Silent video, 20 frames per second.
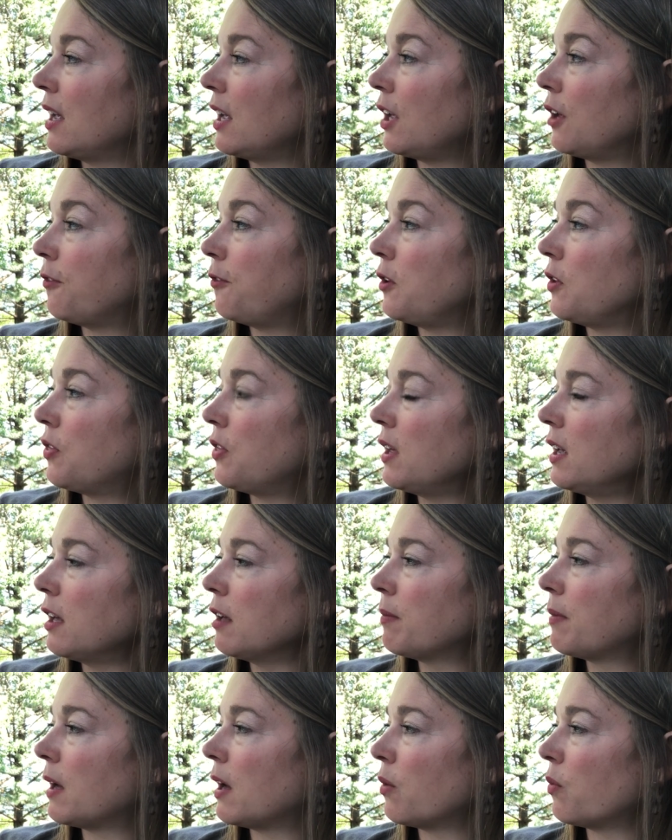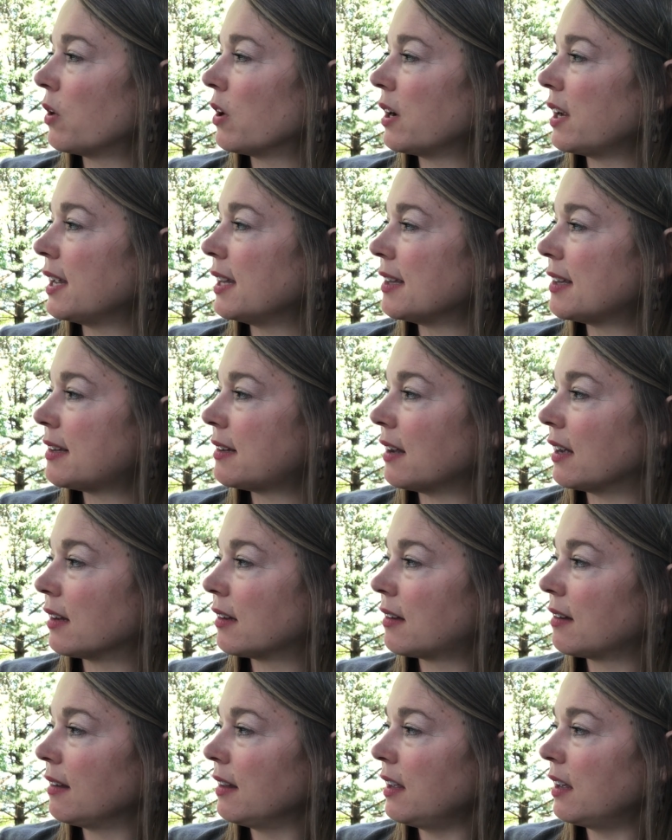If you think about where
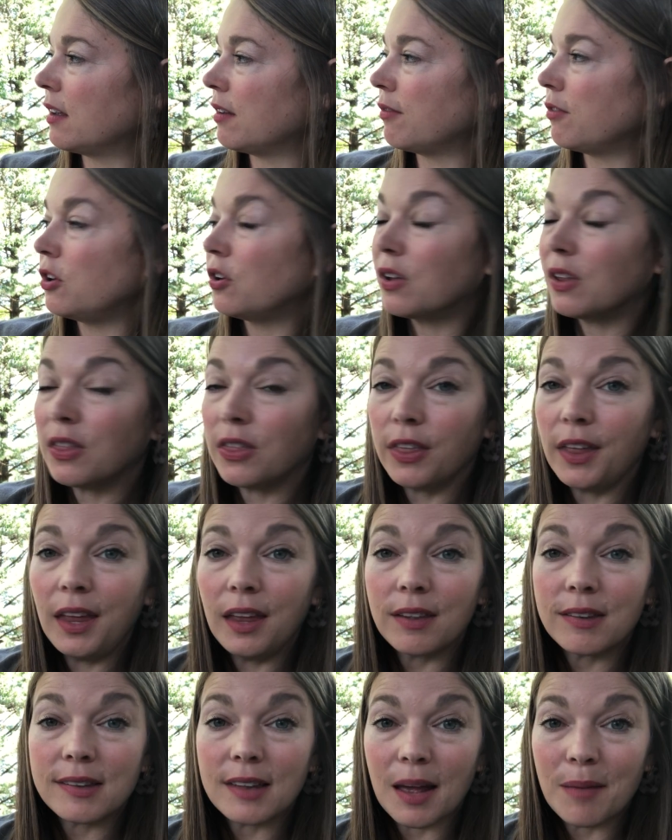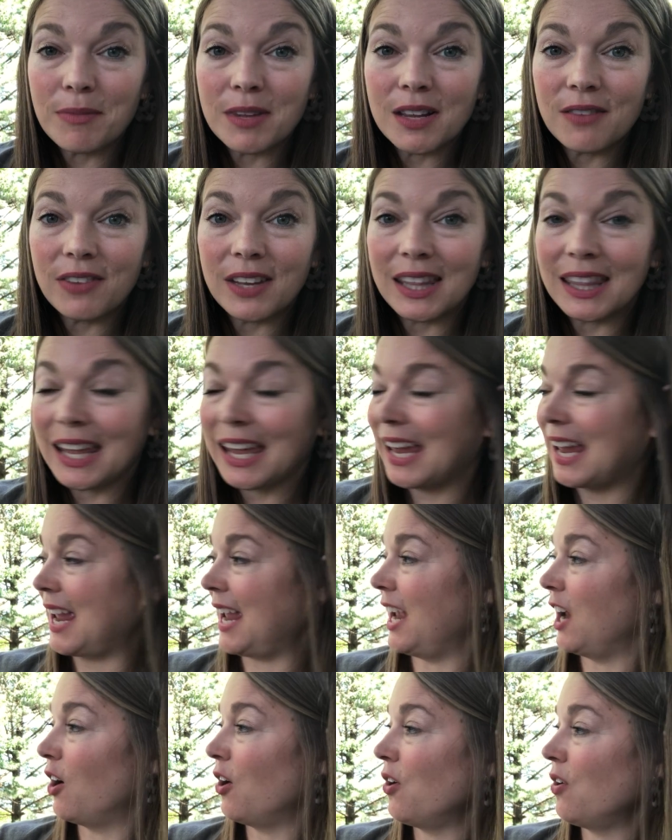insects live, you can think some live in the
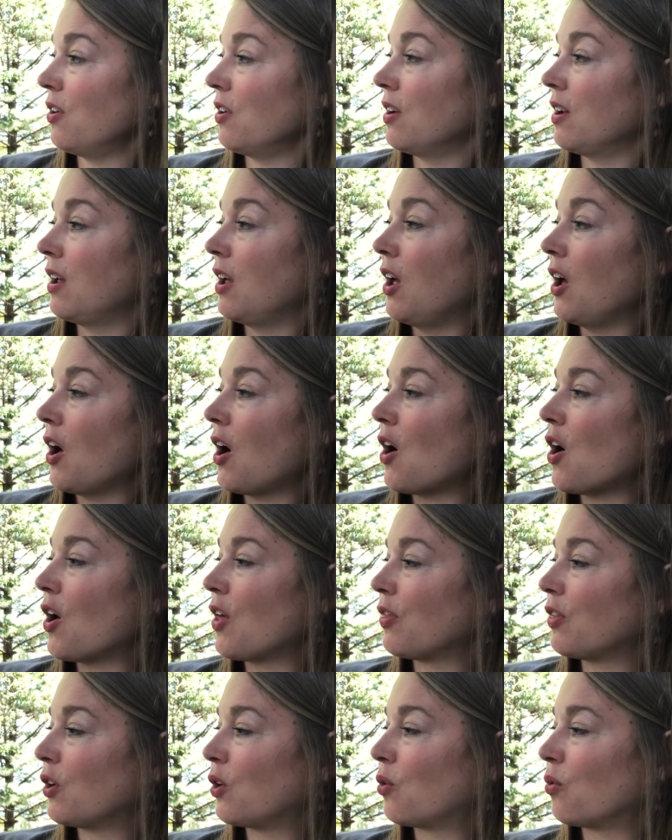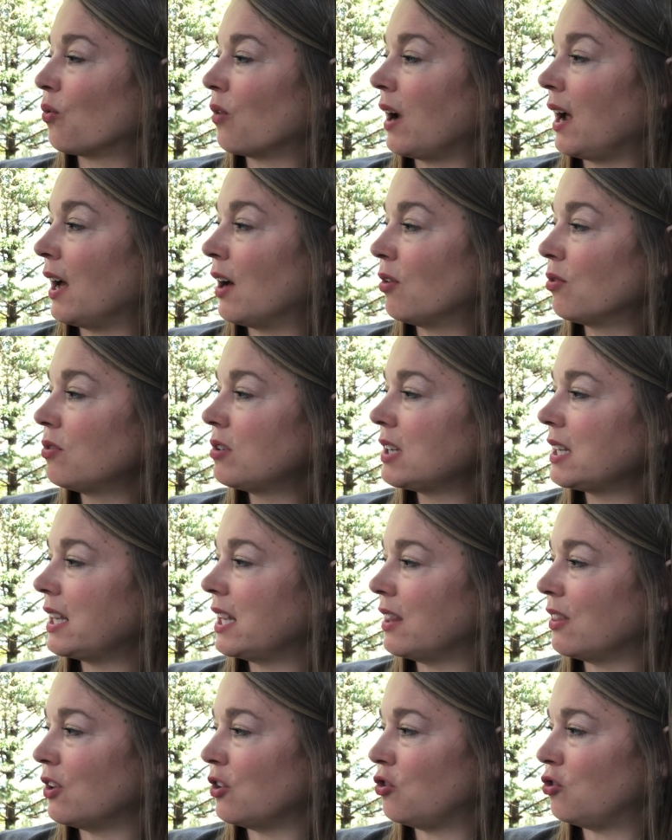air, on the ground,
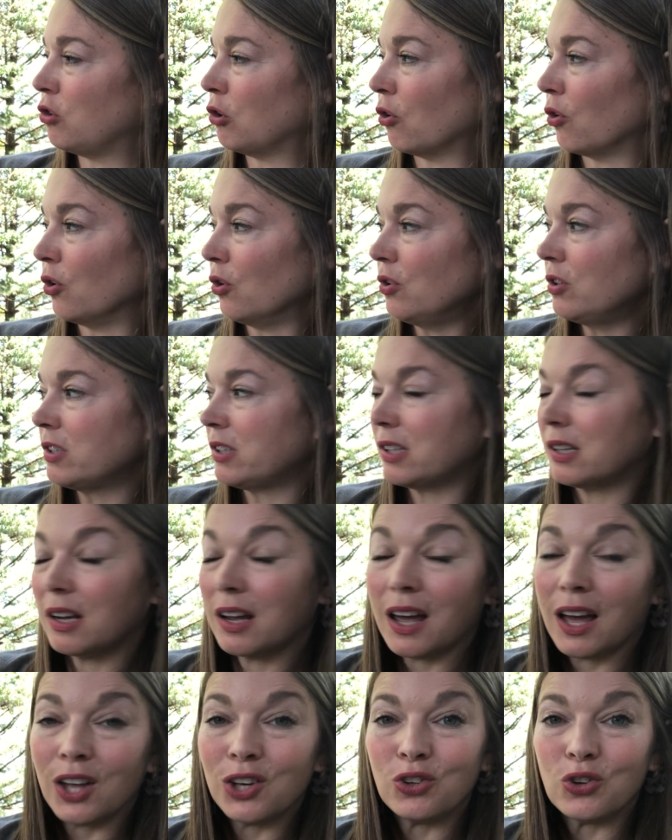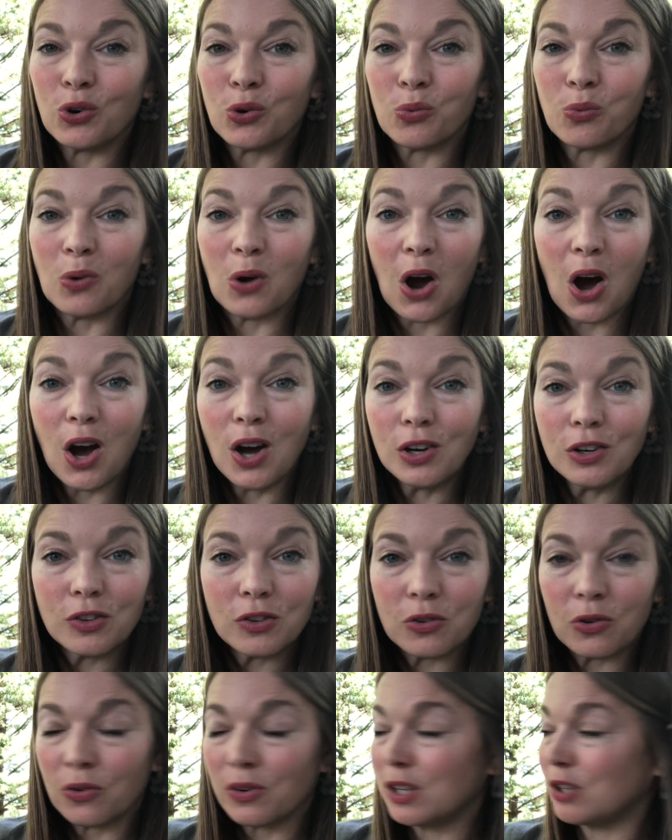in the dirt, under
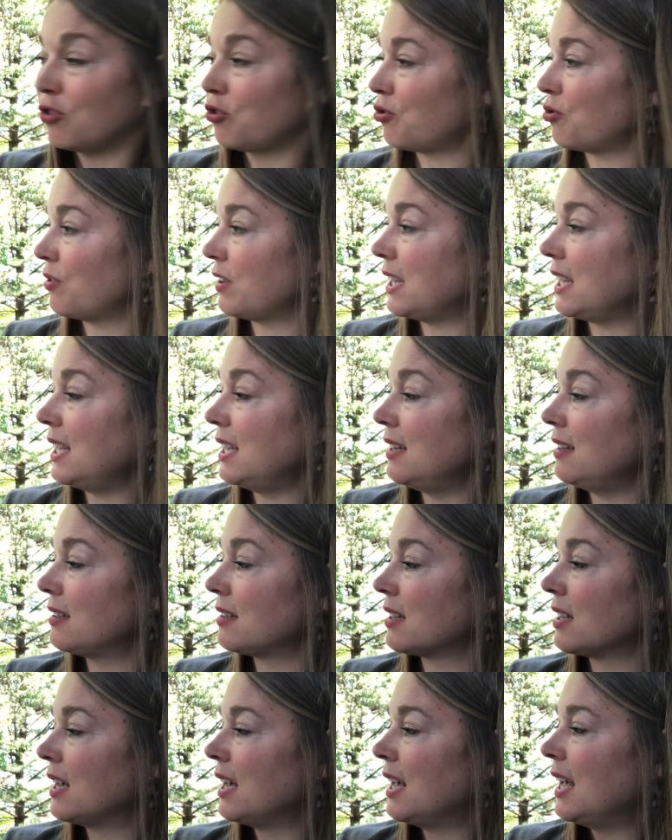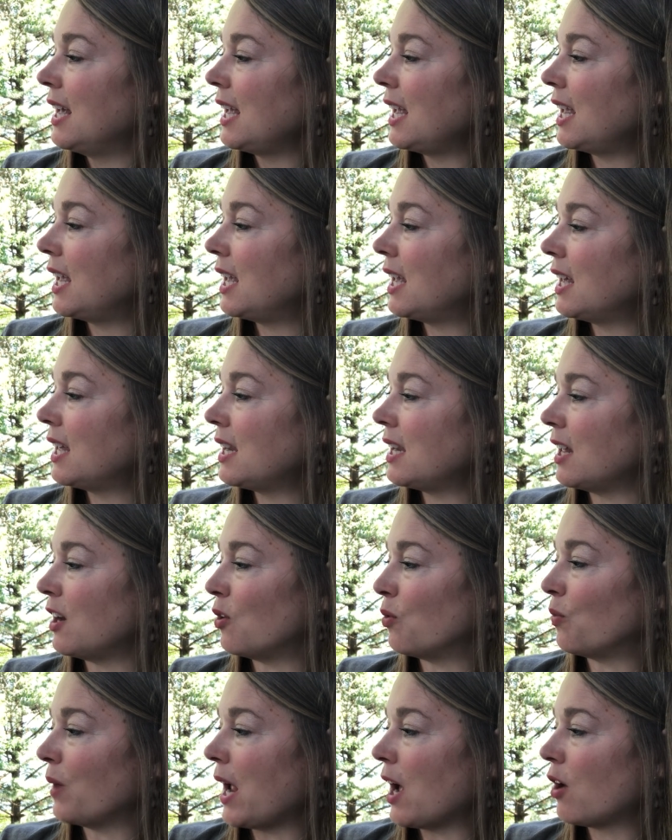rocks or in trees, in and
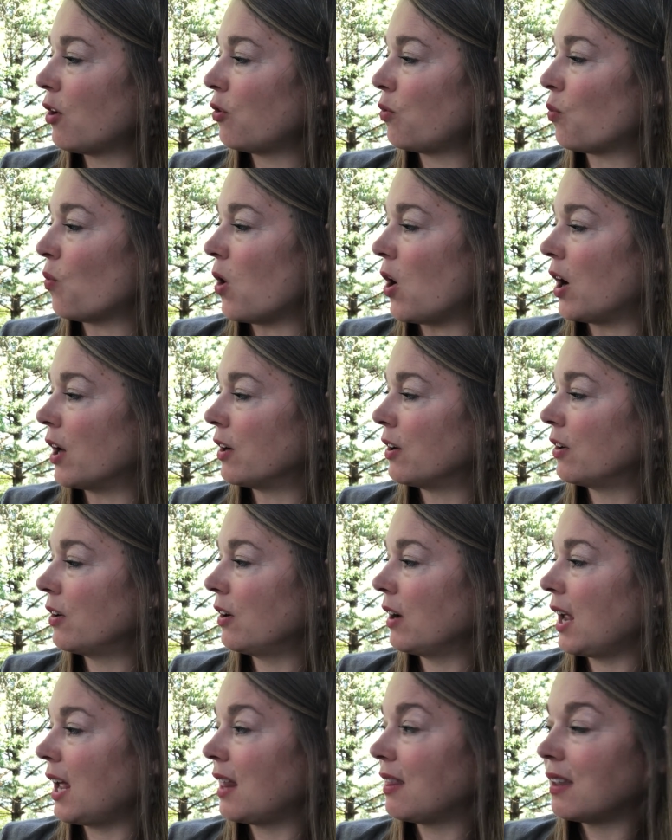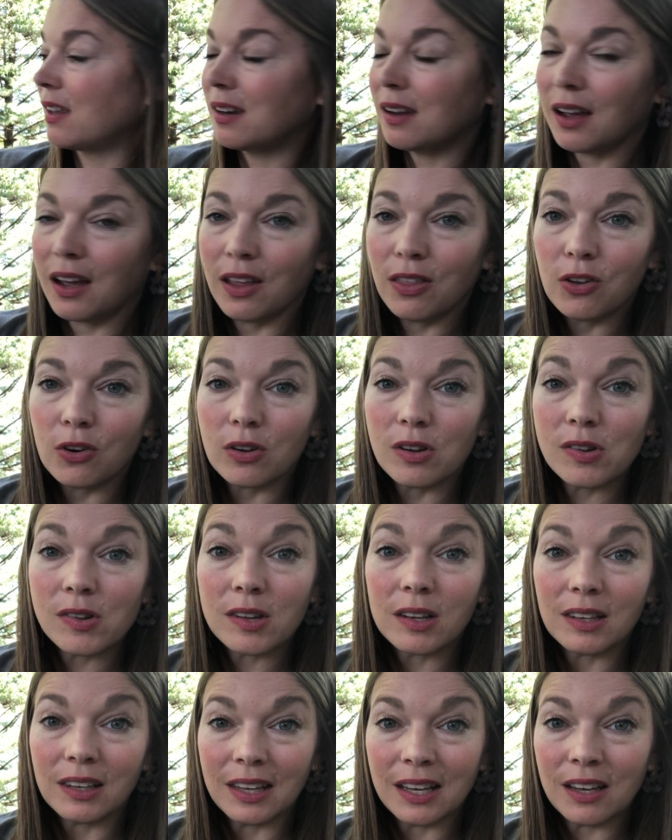around water, and then others
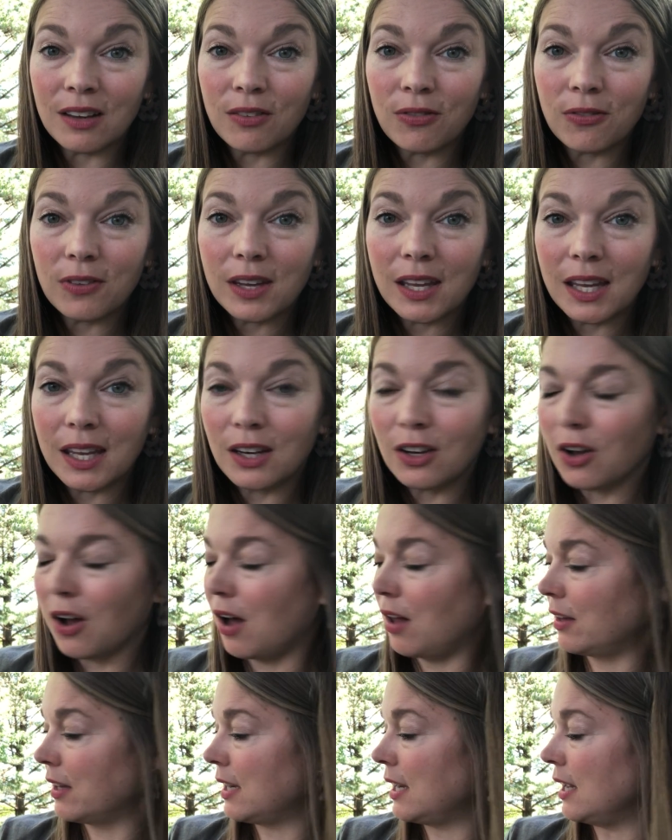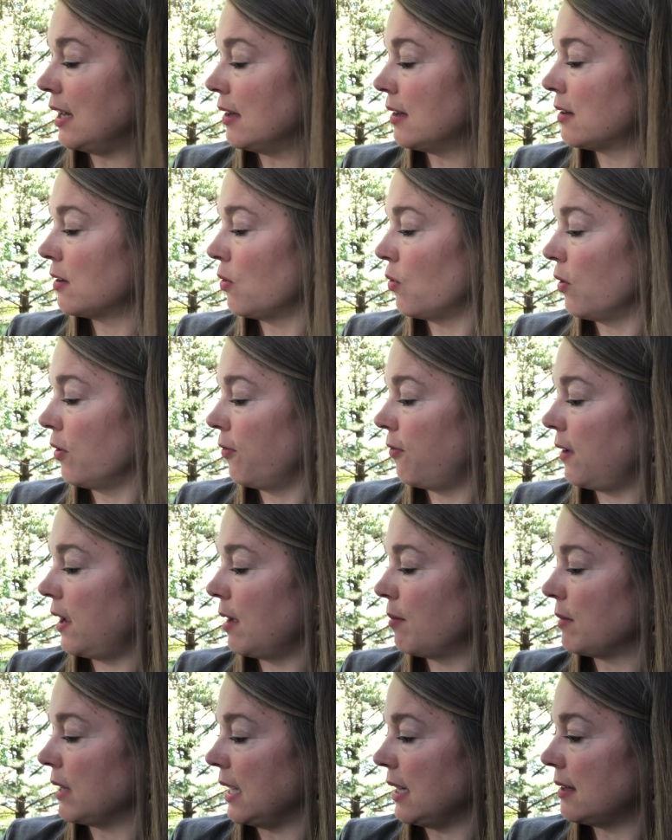live in colonies or
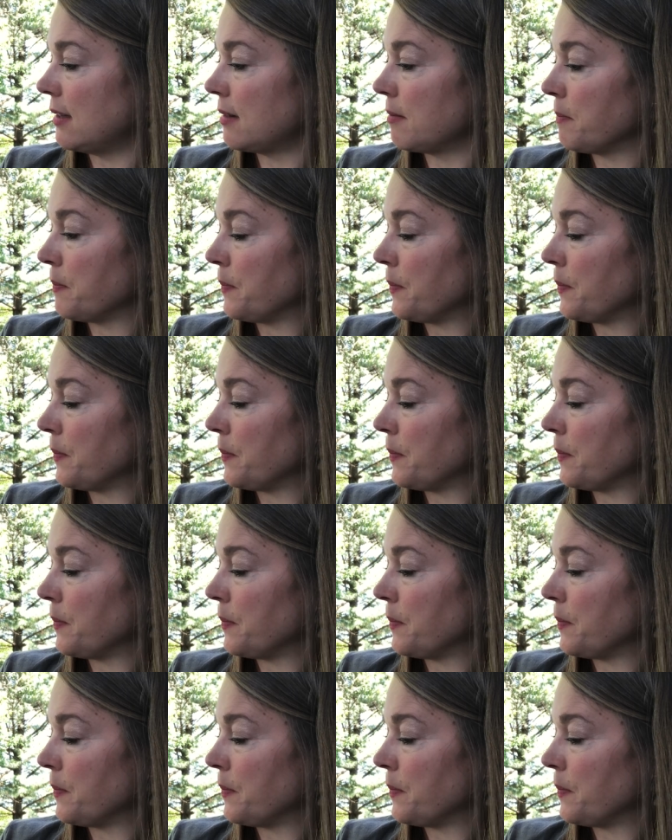families.